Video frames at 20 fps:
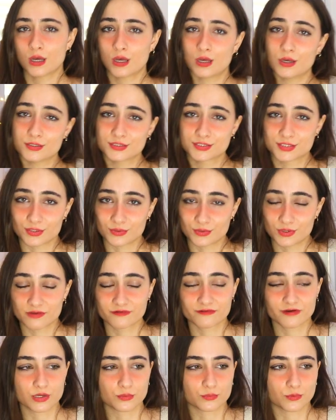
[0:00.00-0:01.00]
Also,
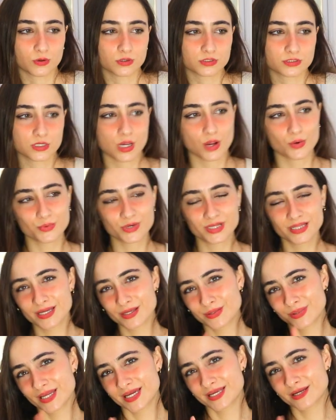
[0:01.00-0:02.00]
if I want
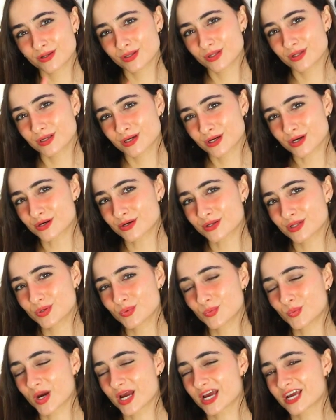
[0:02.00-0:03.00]
really little curly
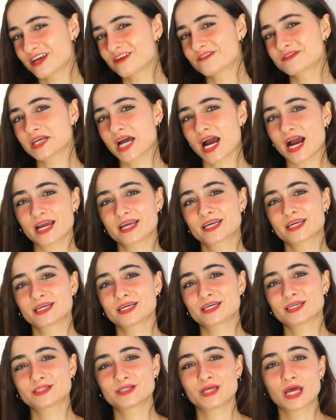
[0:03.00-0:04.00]
waves, I
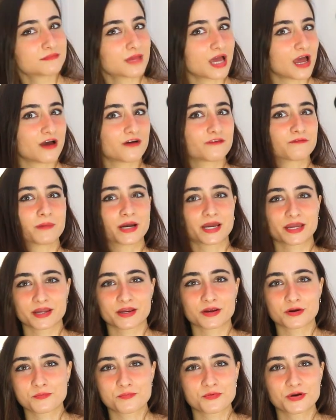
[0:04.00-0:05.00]
can have my
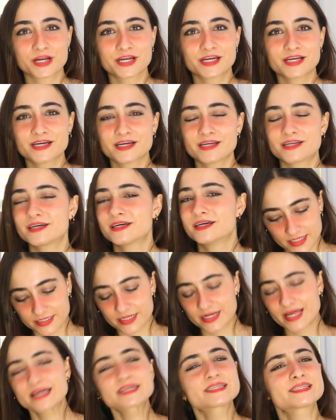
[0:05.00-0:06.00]
hair braided.
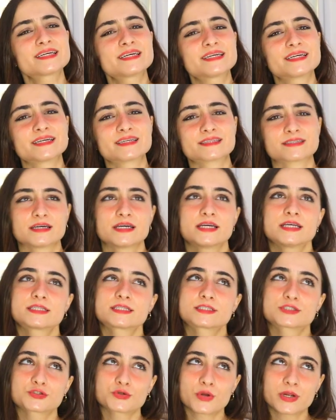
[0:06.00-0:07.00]
The next thing,
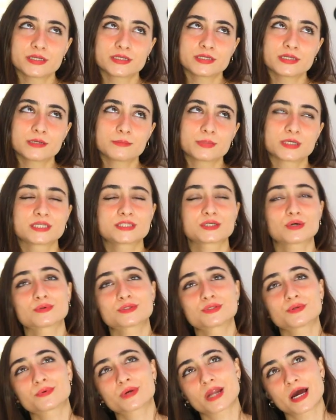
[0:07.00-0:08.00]
it's trendy, but it's
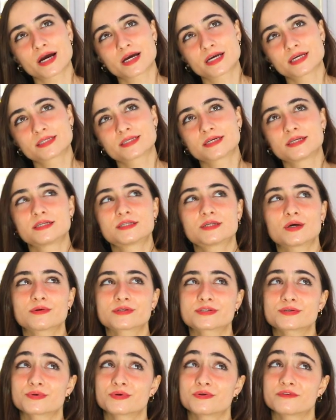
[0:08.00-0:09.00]
also nice, and it's
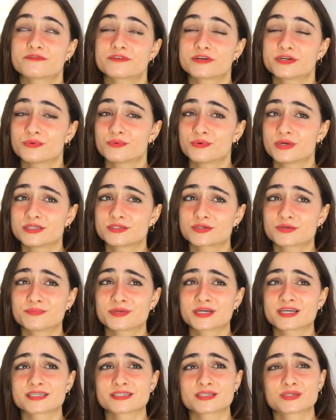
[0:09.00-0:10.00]
also good for the winter
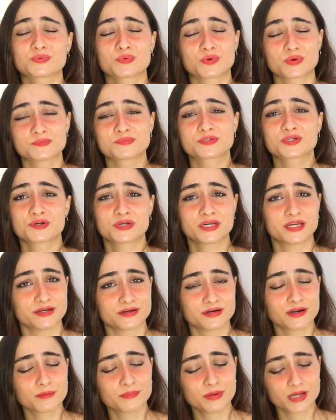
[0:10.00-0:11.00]
because it warms your
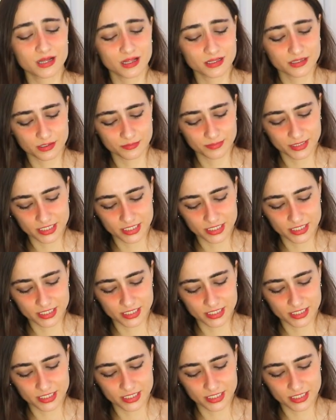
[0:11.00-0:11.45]
ear a little